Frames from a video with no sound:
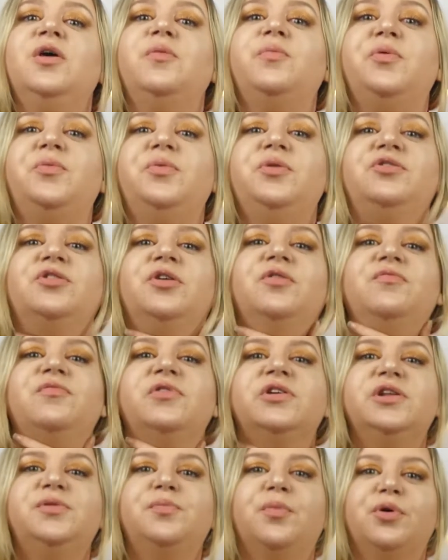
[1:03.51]
but we don't
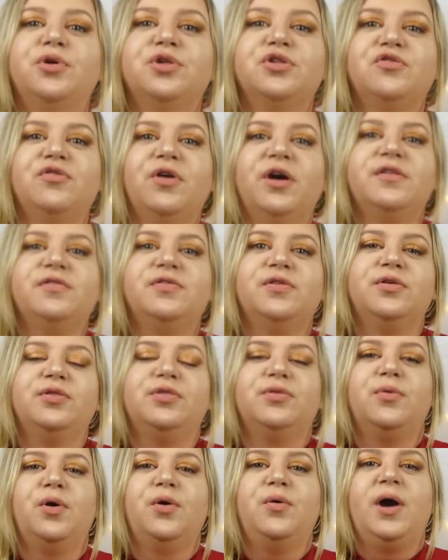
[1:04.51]
really moisturize the
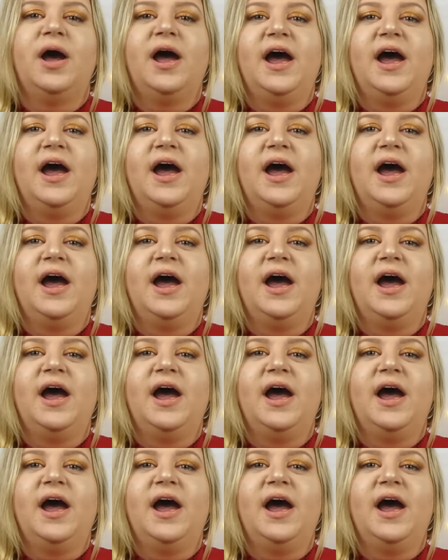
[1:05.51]
throat